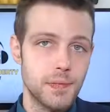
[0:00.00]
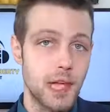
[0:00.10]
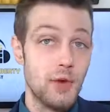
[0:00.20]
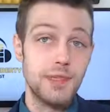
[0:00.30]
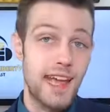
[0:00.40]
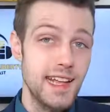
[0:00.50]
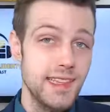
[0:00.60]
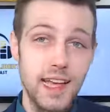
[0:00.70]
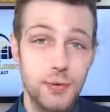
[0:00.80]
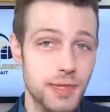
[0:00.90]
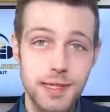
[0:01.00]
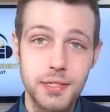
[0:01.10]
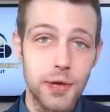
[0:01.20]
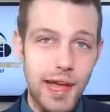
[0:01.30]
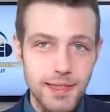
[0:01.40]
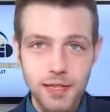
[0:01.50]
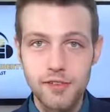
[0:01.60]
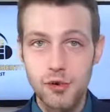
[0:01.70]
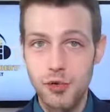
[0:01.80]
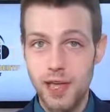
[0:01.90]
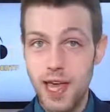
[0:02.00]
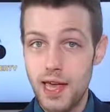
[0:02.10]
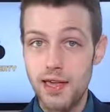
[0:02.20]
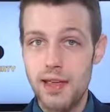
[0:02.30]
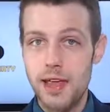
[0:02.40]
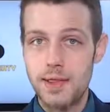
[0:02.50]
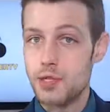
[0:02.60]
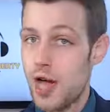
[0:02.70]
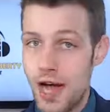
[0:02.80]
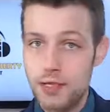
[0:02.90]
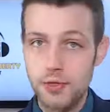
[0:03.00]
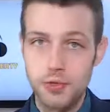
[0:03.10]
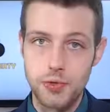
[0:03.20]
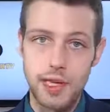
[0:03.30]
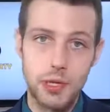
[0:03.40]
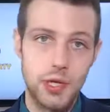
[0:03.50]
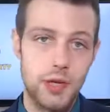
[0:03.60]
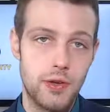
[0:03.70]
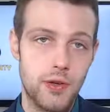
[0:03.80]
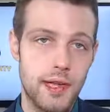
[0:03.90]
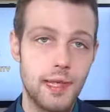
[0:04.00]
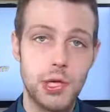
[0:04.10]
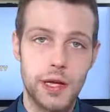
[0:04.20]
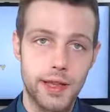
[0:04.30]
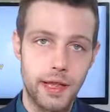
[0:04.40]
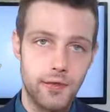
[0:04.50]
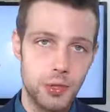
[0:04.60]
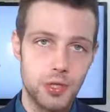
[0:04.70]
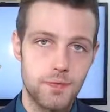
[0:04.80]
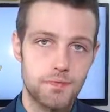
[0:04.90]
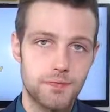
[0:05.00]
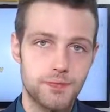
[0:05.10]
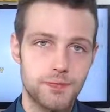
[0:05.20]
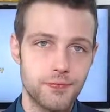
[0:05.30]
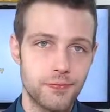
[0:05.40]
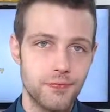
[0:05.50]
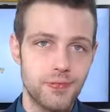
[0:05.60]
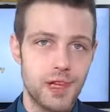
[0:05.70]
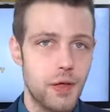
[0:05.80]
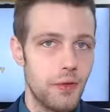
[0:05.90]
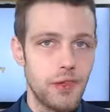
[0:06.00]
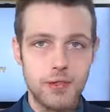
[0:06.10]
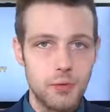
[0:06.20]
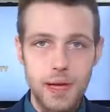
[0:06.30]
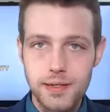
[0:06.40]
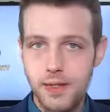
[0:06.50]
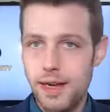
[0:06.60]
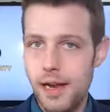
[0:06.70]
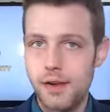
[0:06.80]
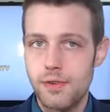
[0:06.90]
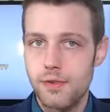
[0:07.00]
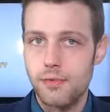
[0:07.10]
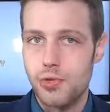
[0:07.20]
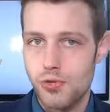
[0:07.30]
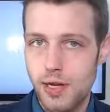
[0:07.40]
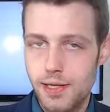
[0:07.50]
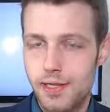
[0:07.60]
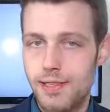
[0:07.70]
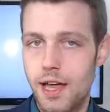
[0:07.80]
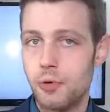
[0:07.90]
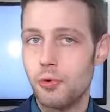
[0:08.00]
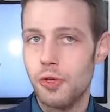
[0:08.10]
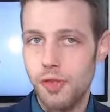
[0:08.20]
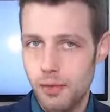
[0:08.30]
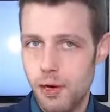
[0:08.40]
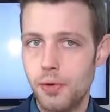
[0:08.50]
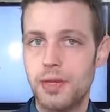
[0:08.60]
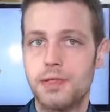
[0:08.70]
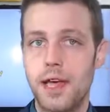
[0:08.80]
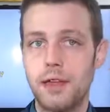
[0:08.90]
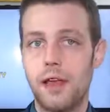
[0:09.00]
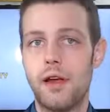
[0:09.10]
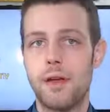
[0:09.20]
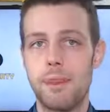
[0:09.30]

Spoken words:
It wasn't until 1848 till high schools were teaching in the Czech language. Now, these are based on inherent restraints at the time, but really think about what he's saying there.